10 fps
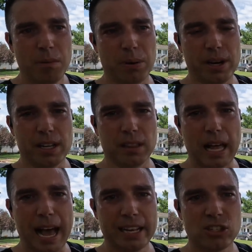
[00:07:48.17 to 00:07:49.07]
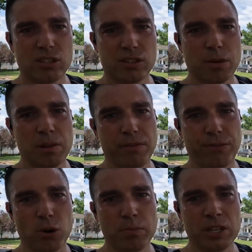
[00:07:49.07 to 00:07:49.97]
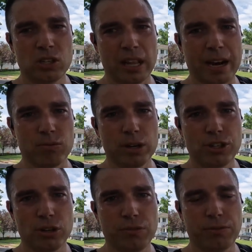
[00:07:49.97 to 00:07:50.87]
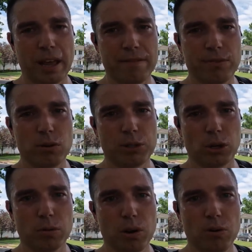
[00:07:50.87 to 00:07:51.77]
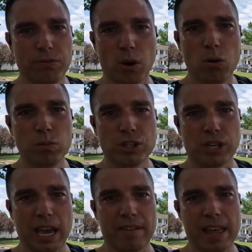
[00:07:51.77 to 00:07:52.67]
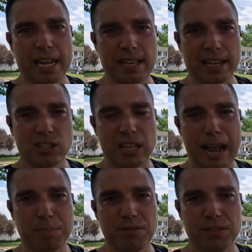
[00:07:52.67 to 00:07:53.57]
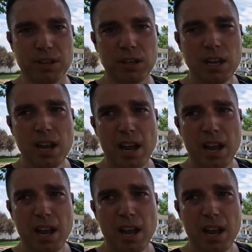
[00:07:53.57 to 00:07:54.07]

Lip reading: but it lacks some of the firmness of that original Flight Foam Turbo foam, which gave that snappy feel.